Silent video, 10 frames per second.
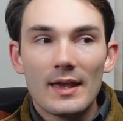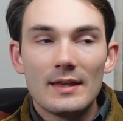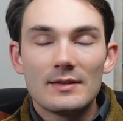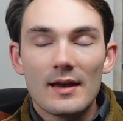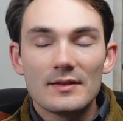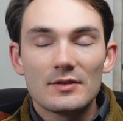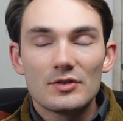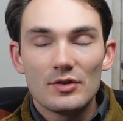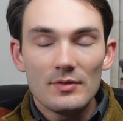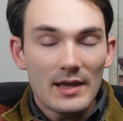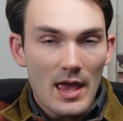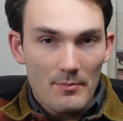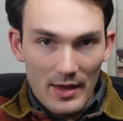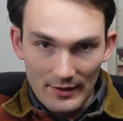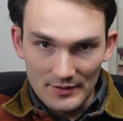It does 2d8
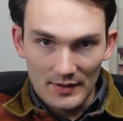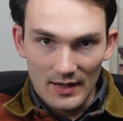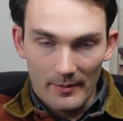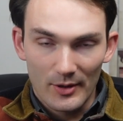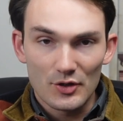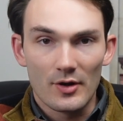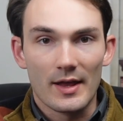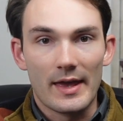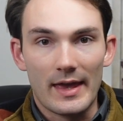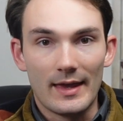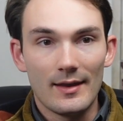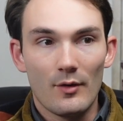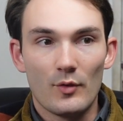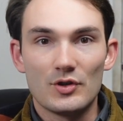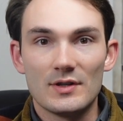piercing damage on a hit,
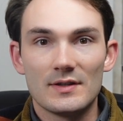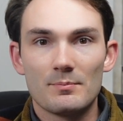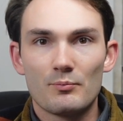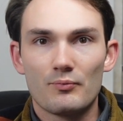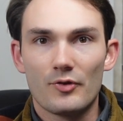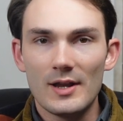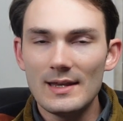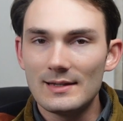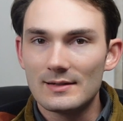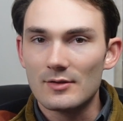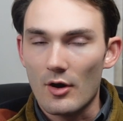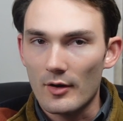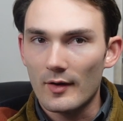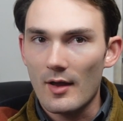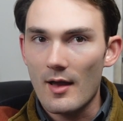which is pretty
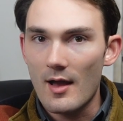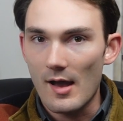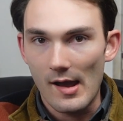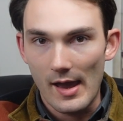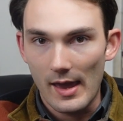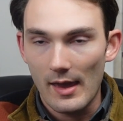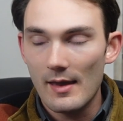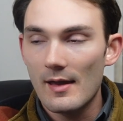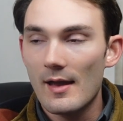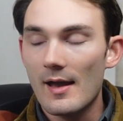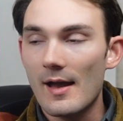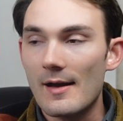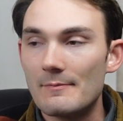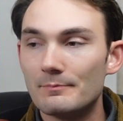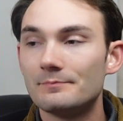darn high.
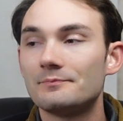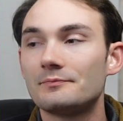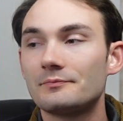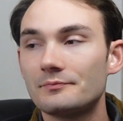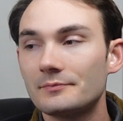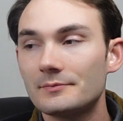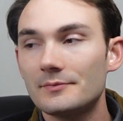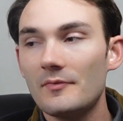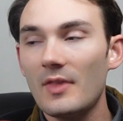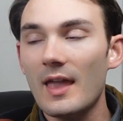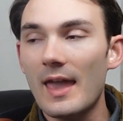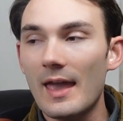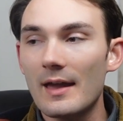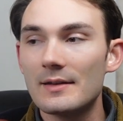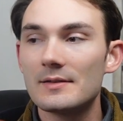Um,
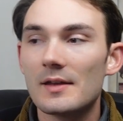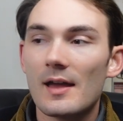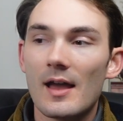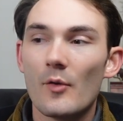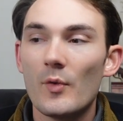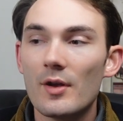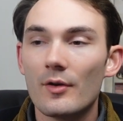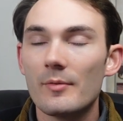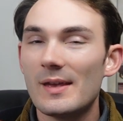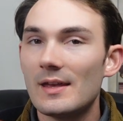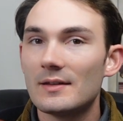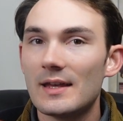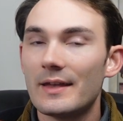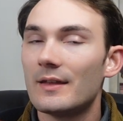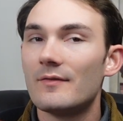and uh, we are going to be
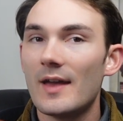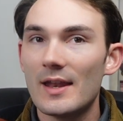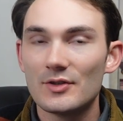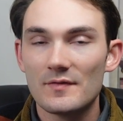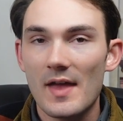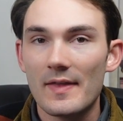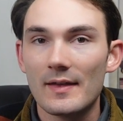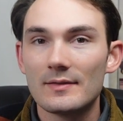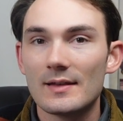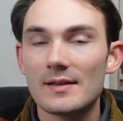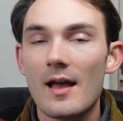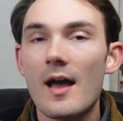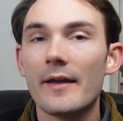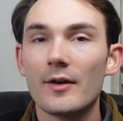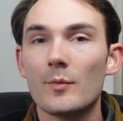taking advantage of that. that that's
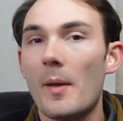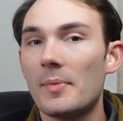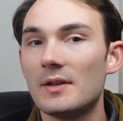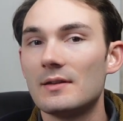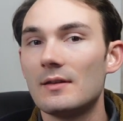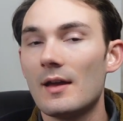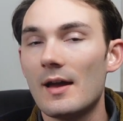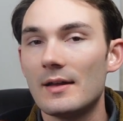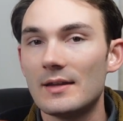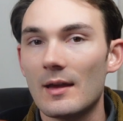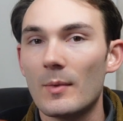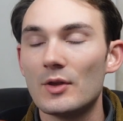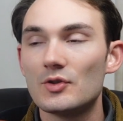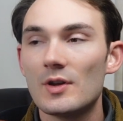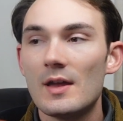higher weapon uh,
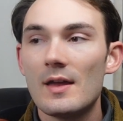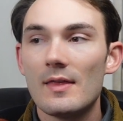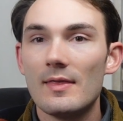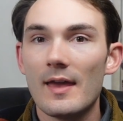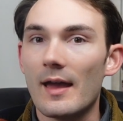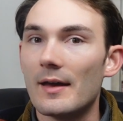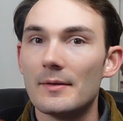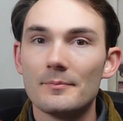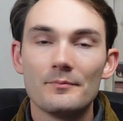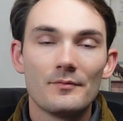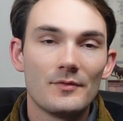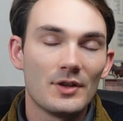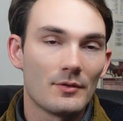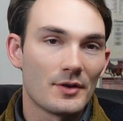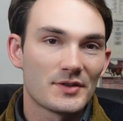damage than
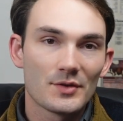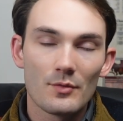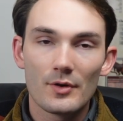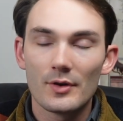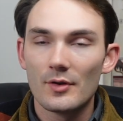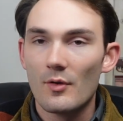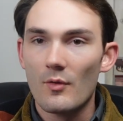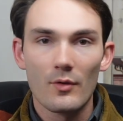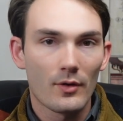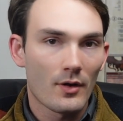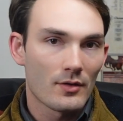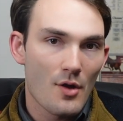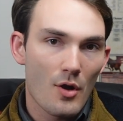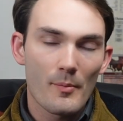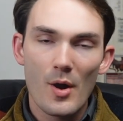you know a sword or a
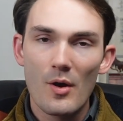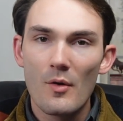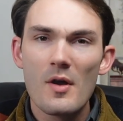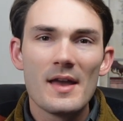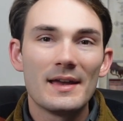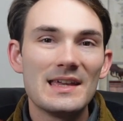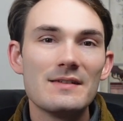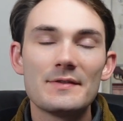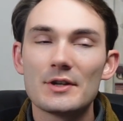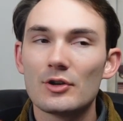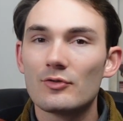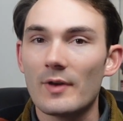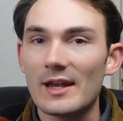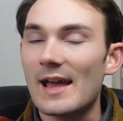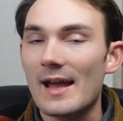longbow. Even a
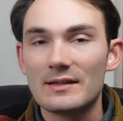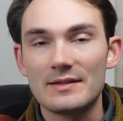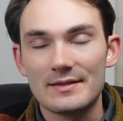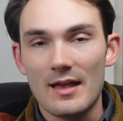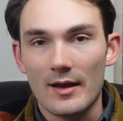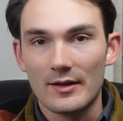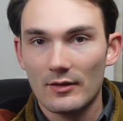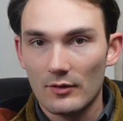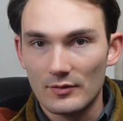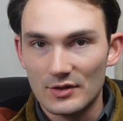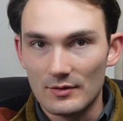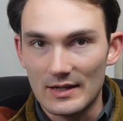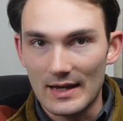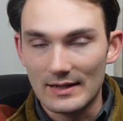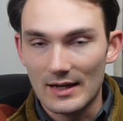great axe is not going to do
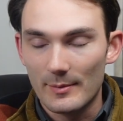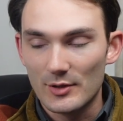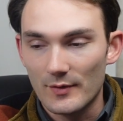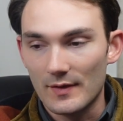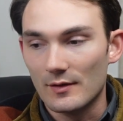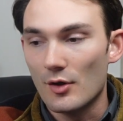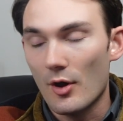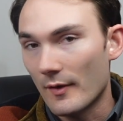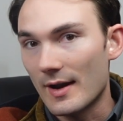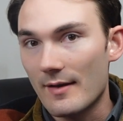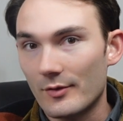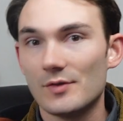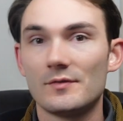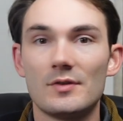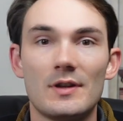2d8 damage, right? The long run
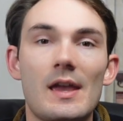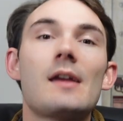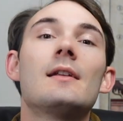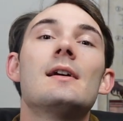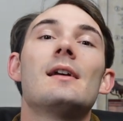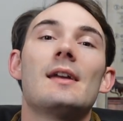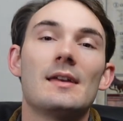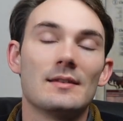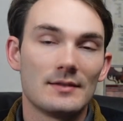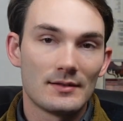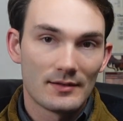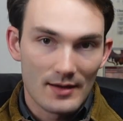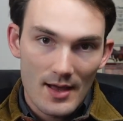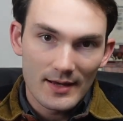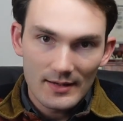average of 2d8 is
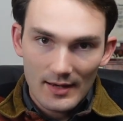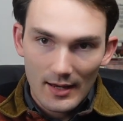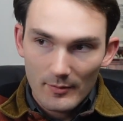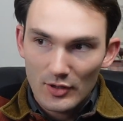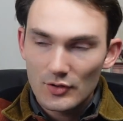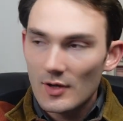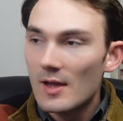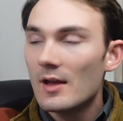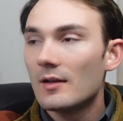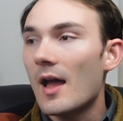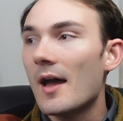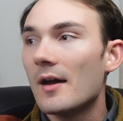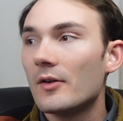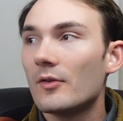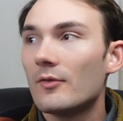9 damage.
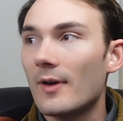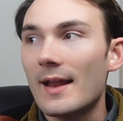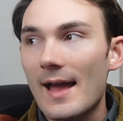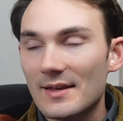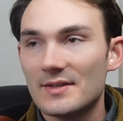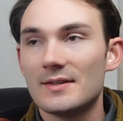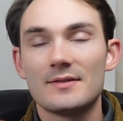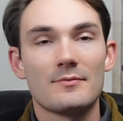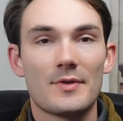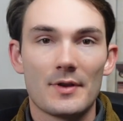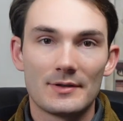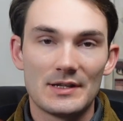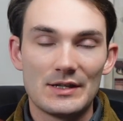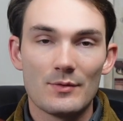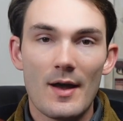Uh, great axes with their
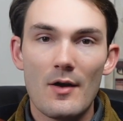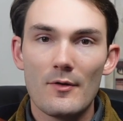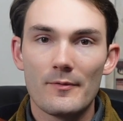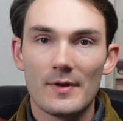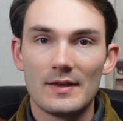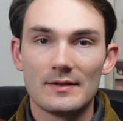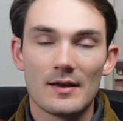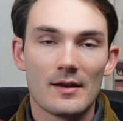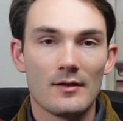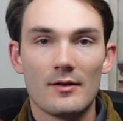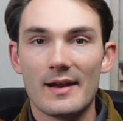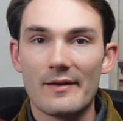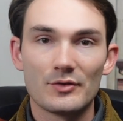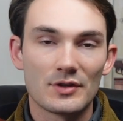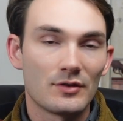d12 is uh, on
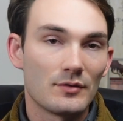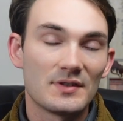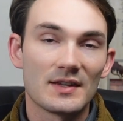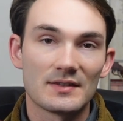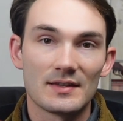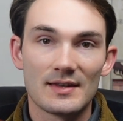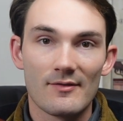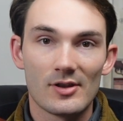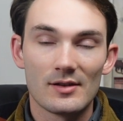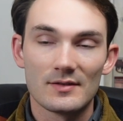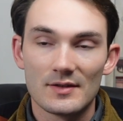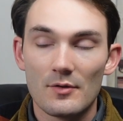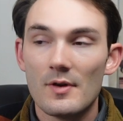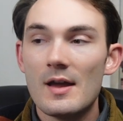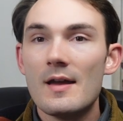average going to do 6 to 7.
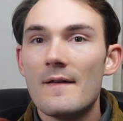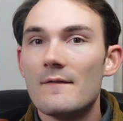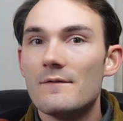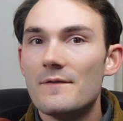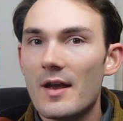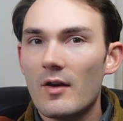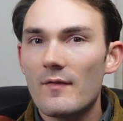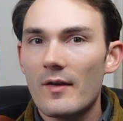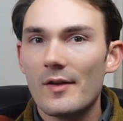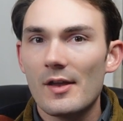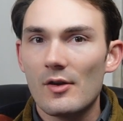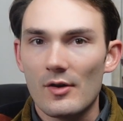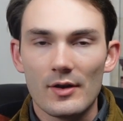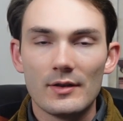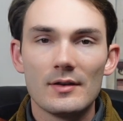So very, very
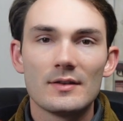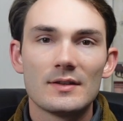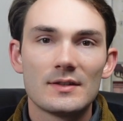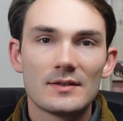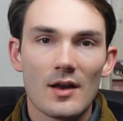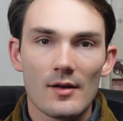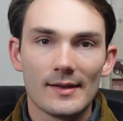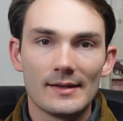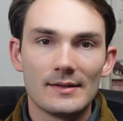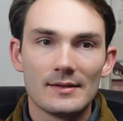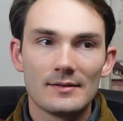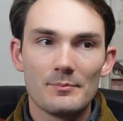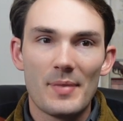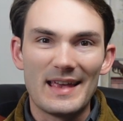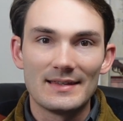good, solid
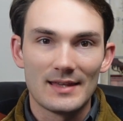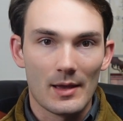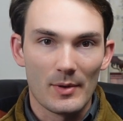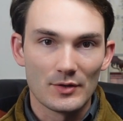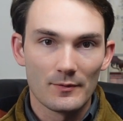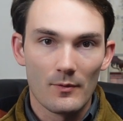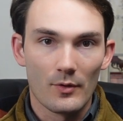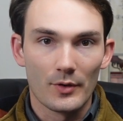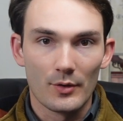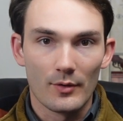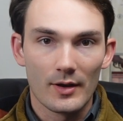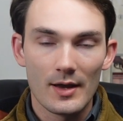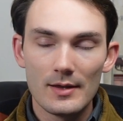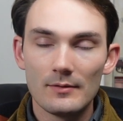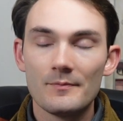base damage for your
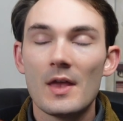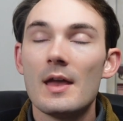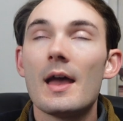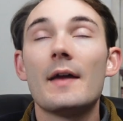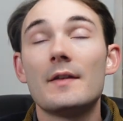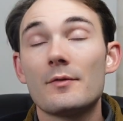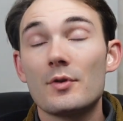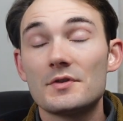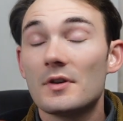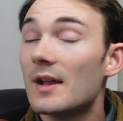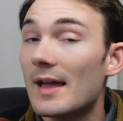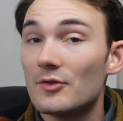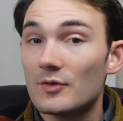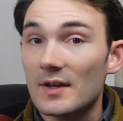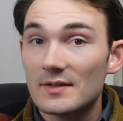gun. And then of course you're going to
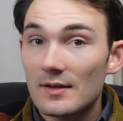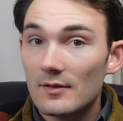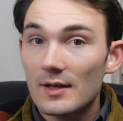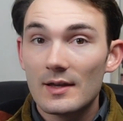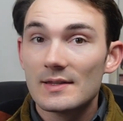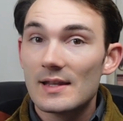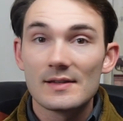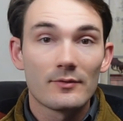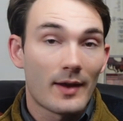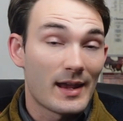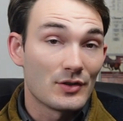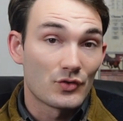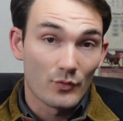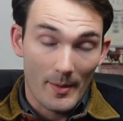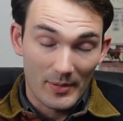add your dexterity because that is a
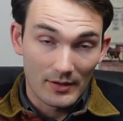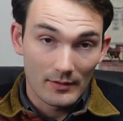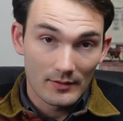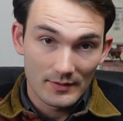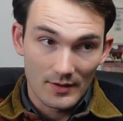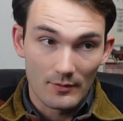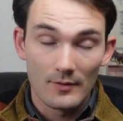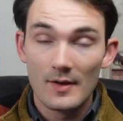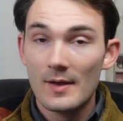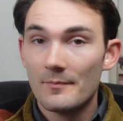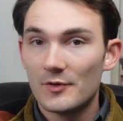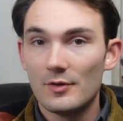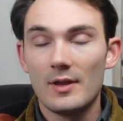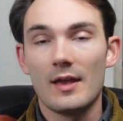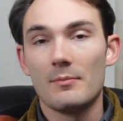ranged weapon. So
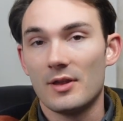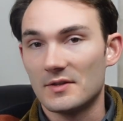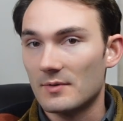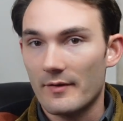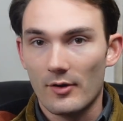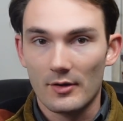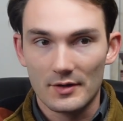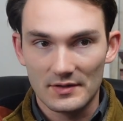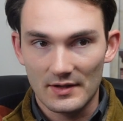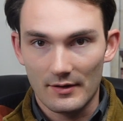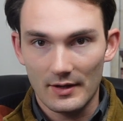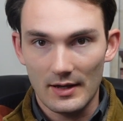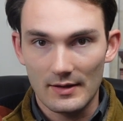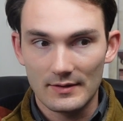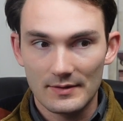2d8 plus whatever our dexterity
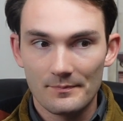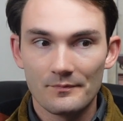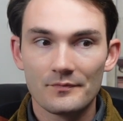is.